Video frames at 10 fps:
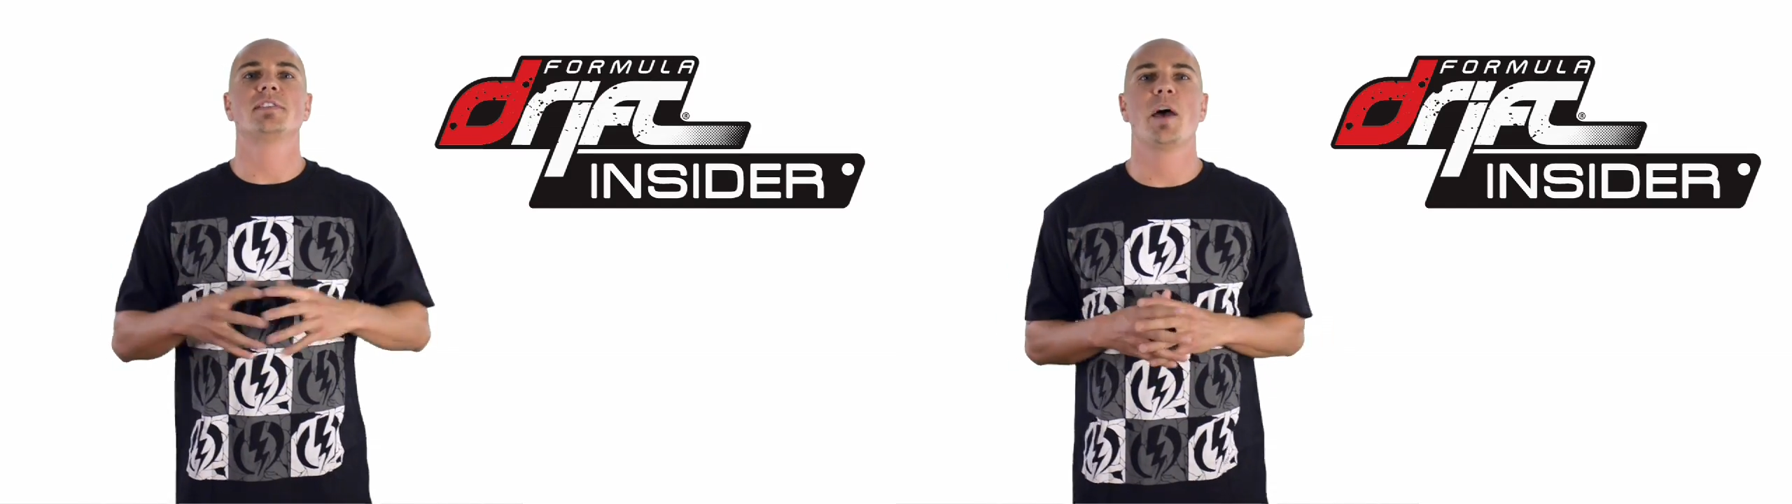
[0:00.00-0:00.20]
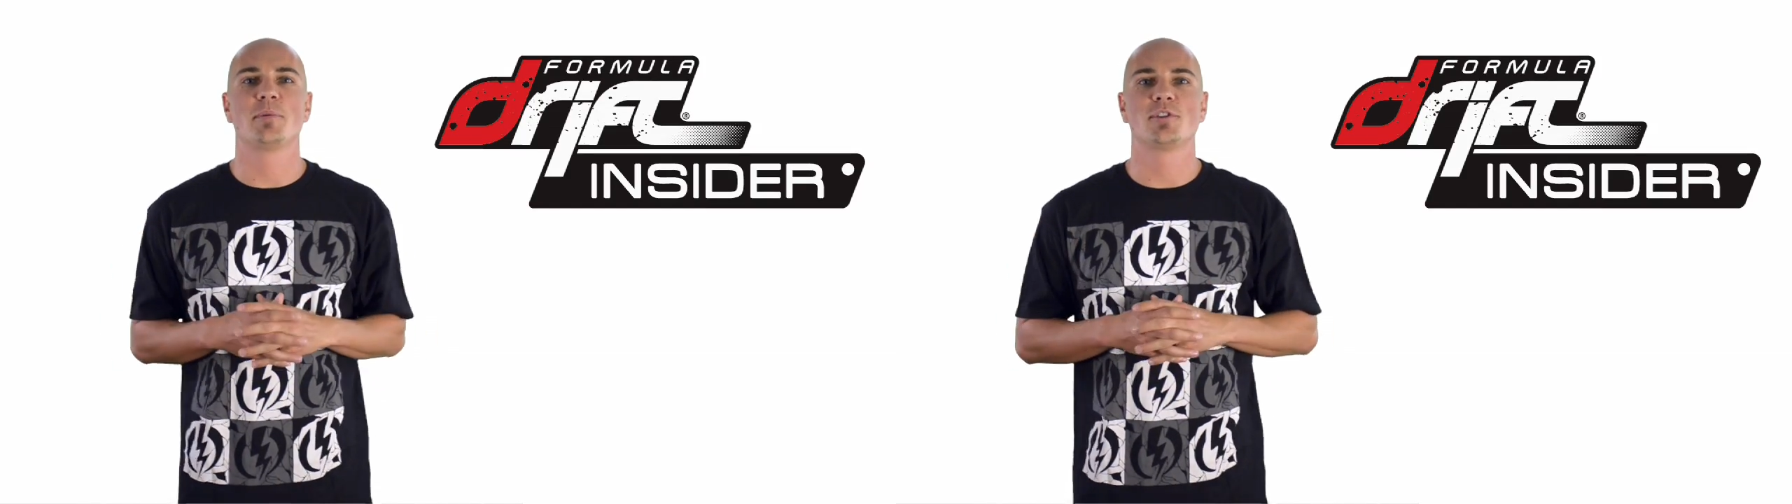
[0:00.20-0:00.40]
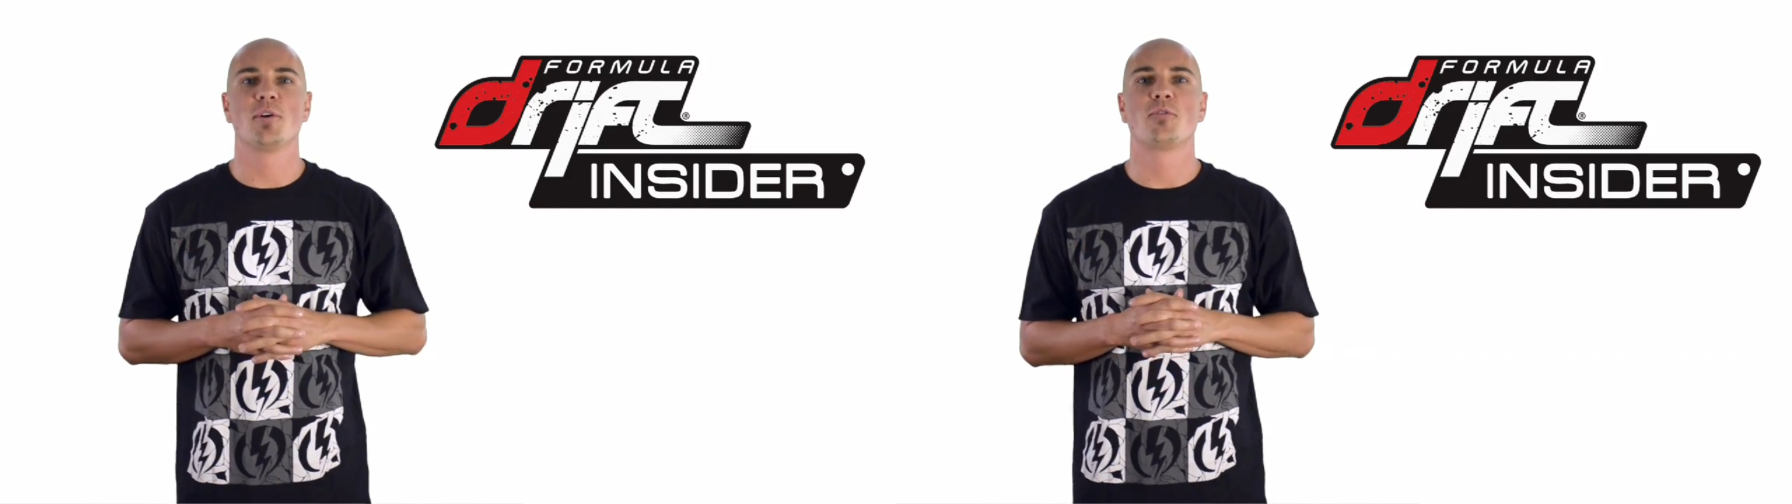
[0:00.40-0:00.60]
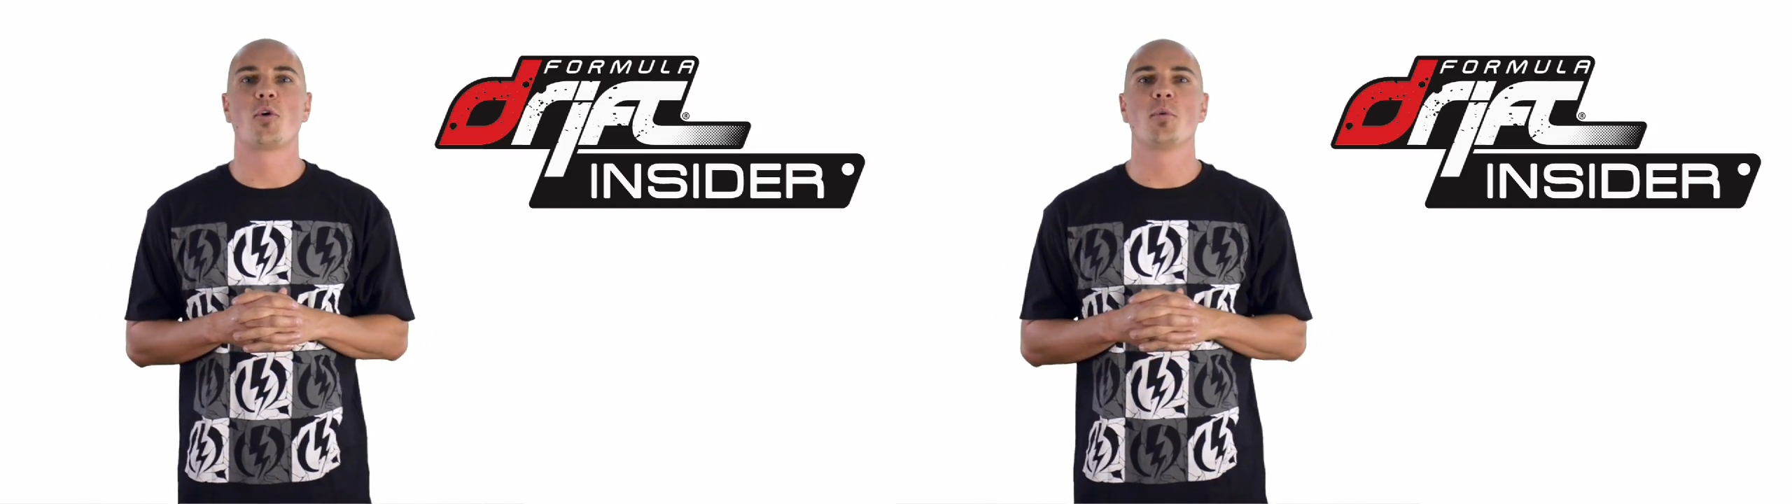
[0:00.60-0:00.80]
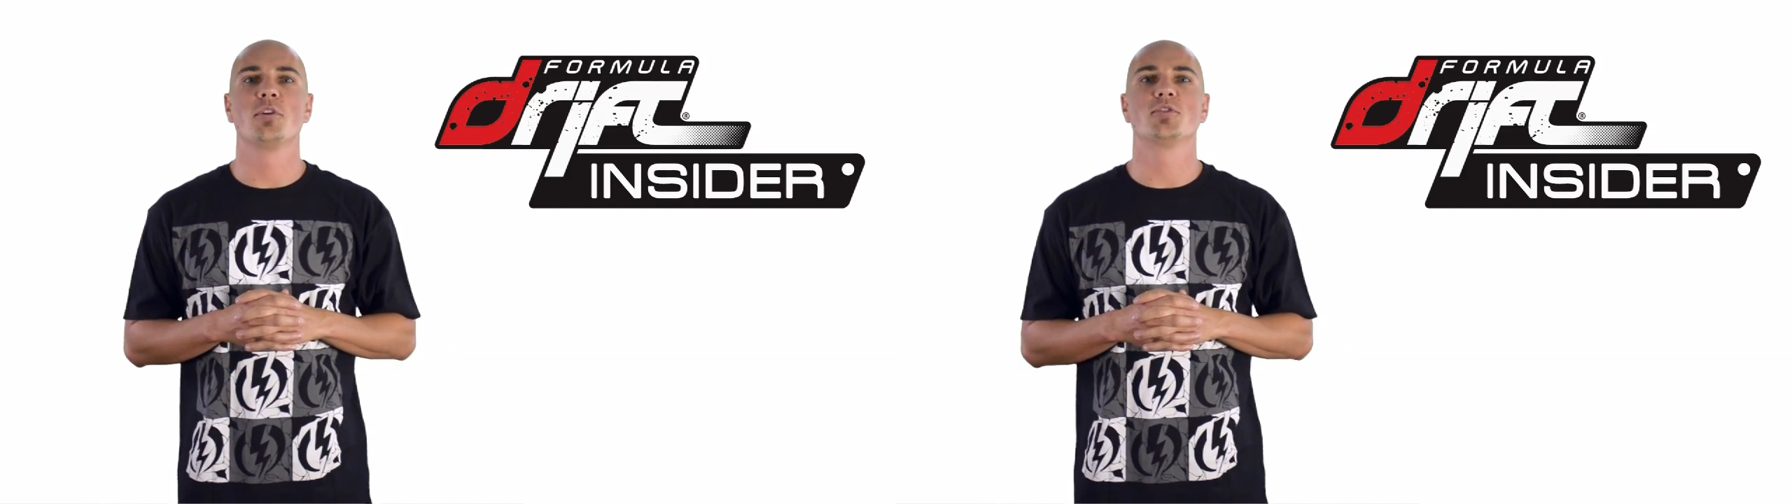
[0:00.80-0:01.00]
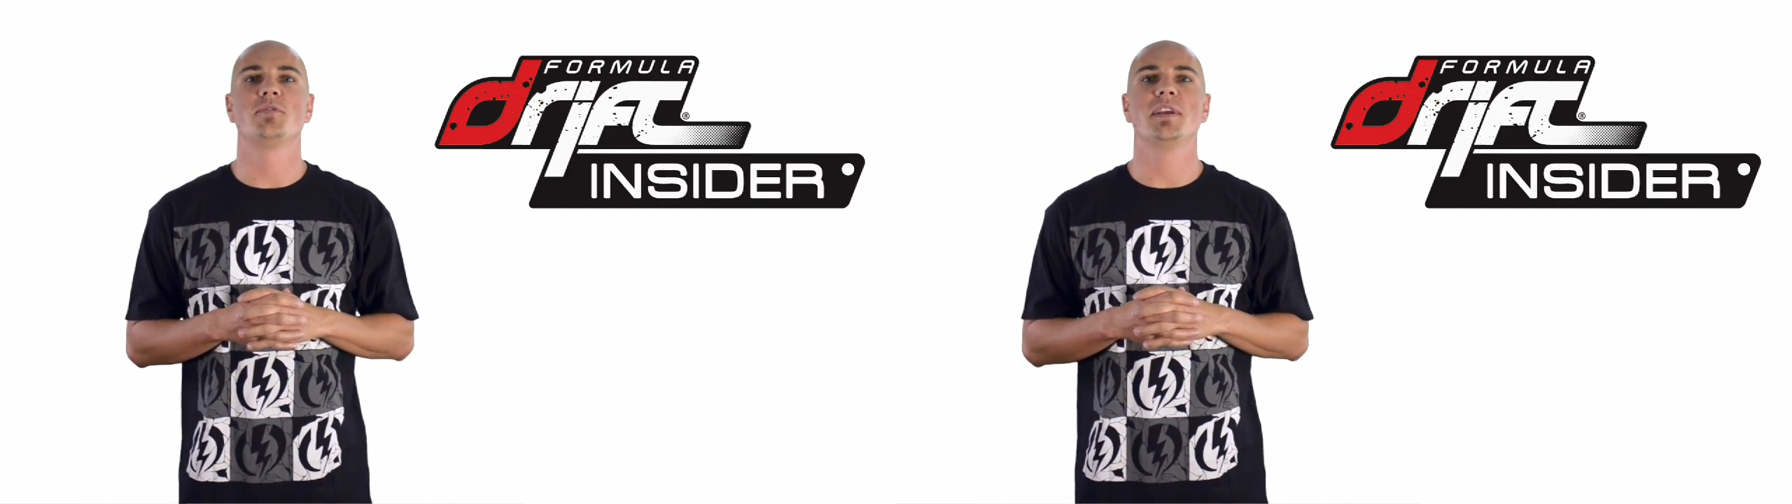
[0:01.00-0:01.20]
episode of Formula Drift